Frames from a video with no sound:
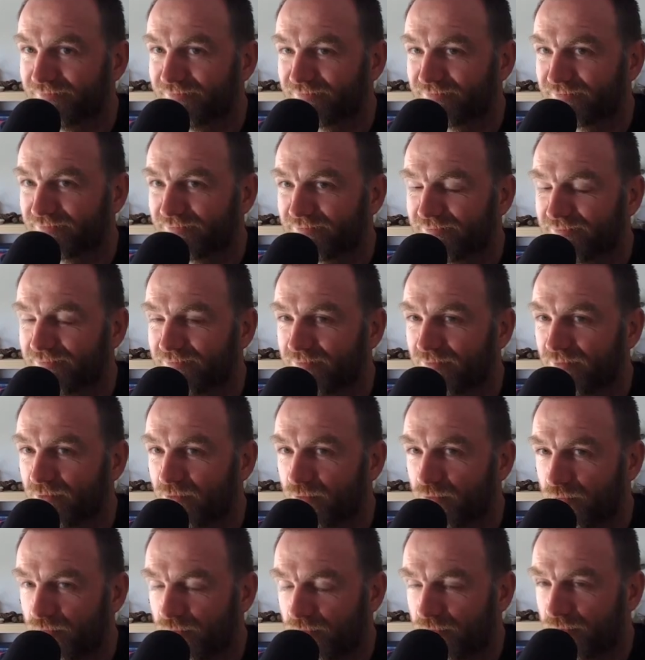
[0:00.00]

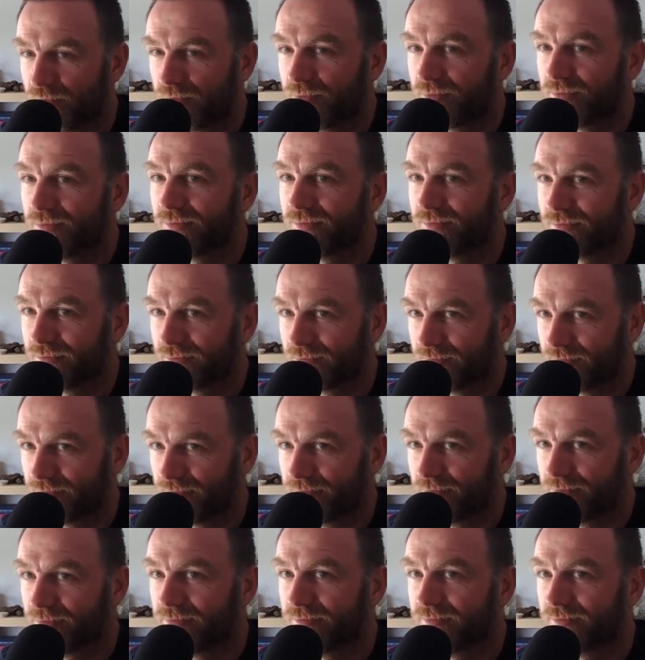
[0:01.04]

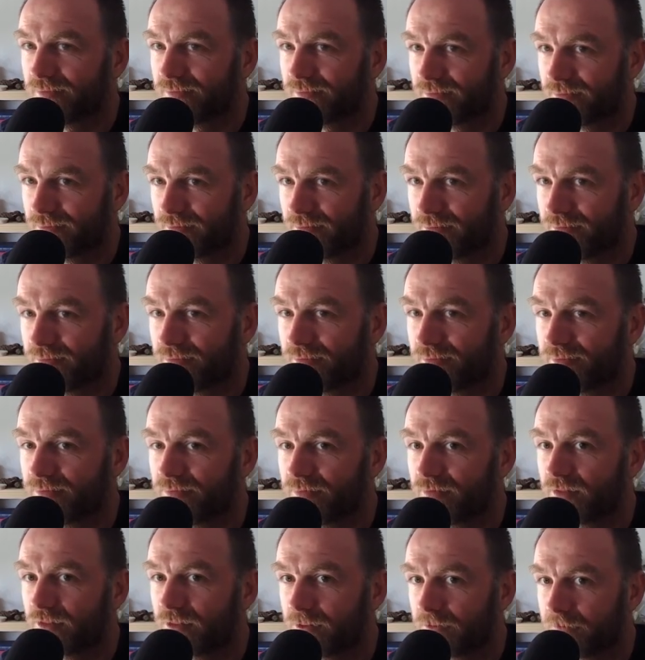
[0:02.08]

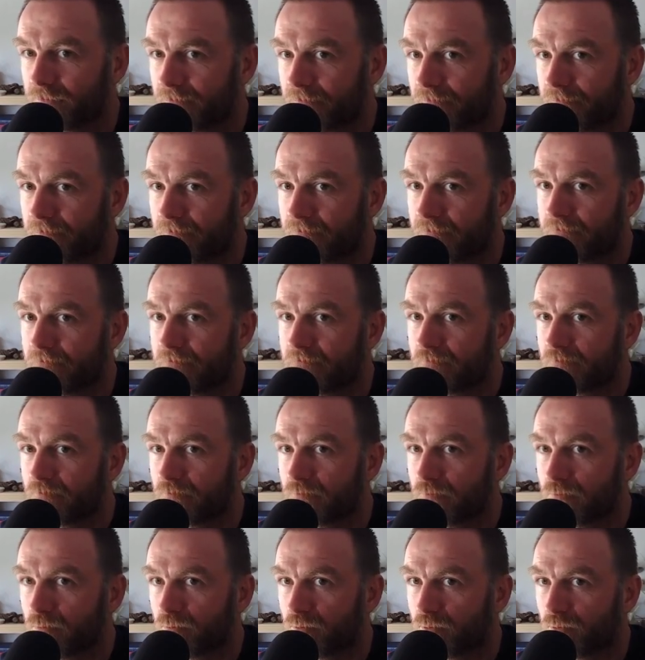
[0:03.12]

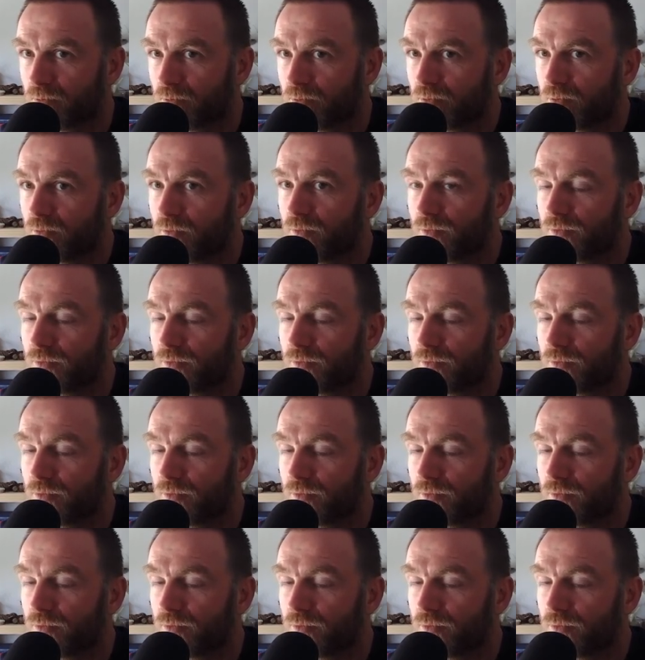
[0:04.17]
The person shown says nothing.